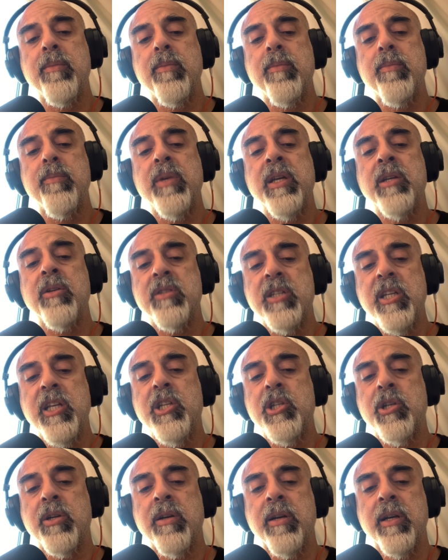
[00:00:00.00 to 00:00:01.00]
being a
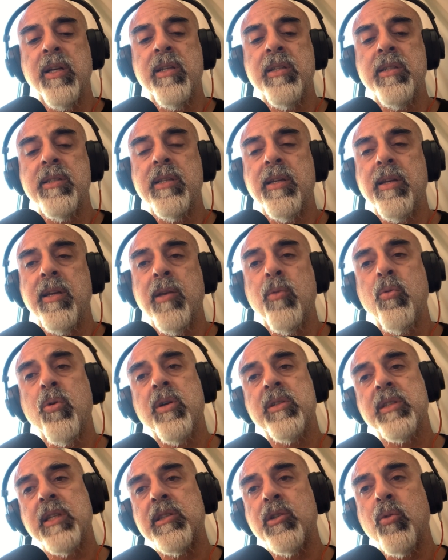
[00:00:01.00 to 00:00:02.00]
teacher. He
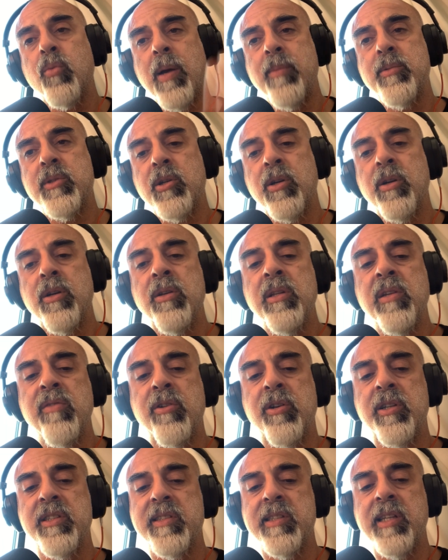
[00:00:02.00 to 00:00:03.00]
worked at the Webster
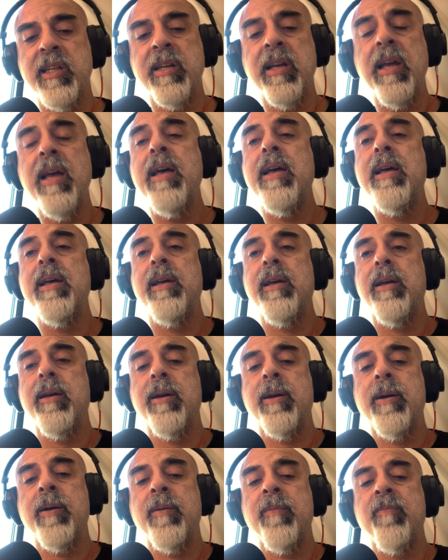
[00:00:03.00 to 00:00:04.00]
University
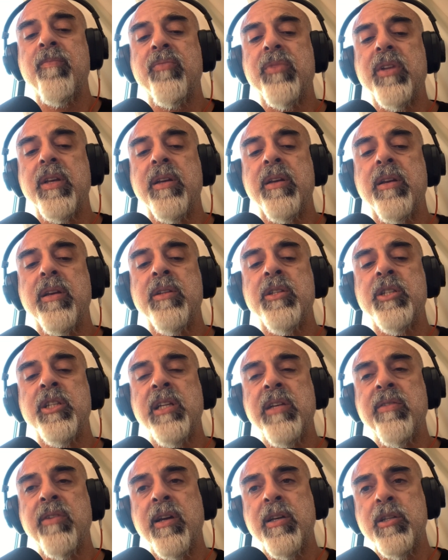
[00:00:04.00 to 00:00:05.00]
in
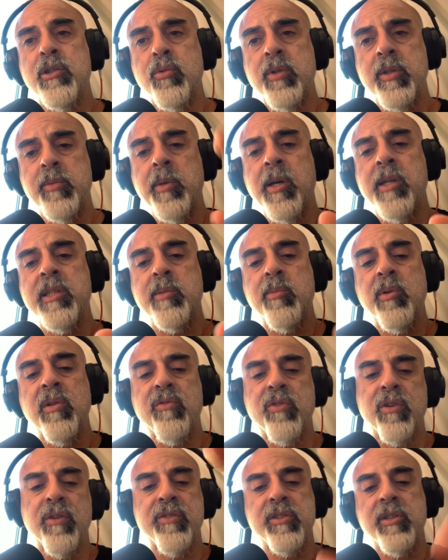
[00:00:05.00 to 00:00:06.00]
Geneva. He's responsible
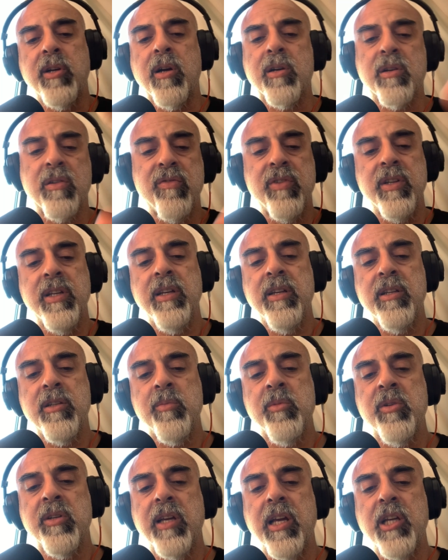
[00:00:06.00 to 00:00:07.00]
for photography,
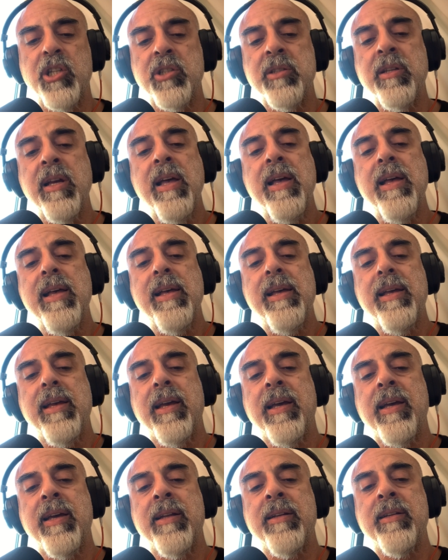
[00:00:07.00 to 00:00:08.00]
communication,
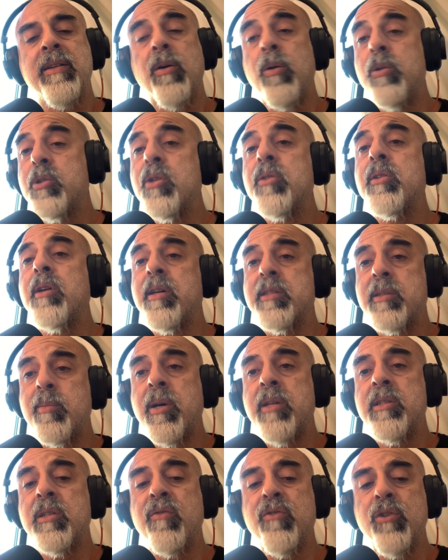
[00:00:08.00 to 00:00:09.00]
and also talks
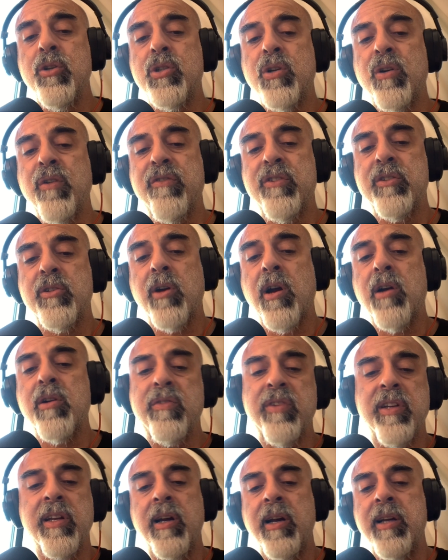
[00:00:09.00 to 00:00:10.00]
about the future of
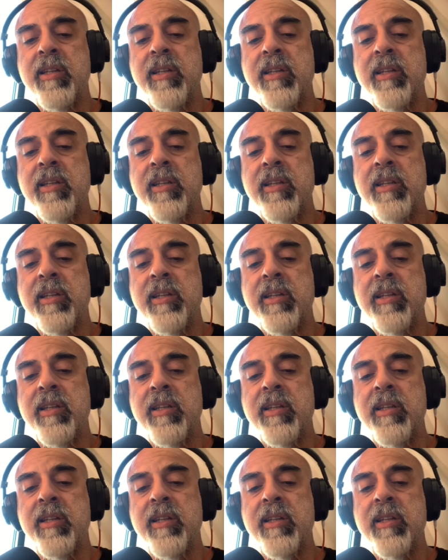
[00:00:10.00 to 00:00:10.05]
photography, how he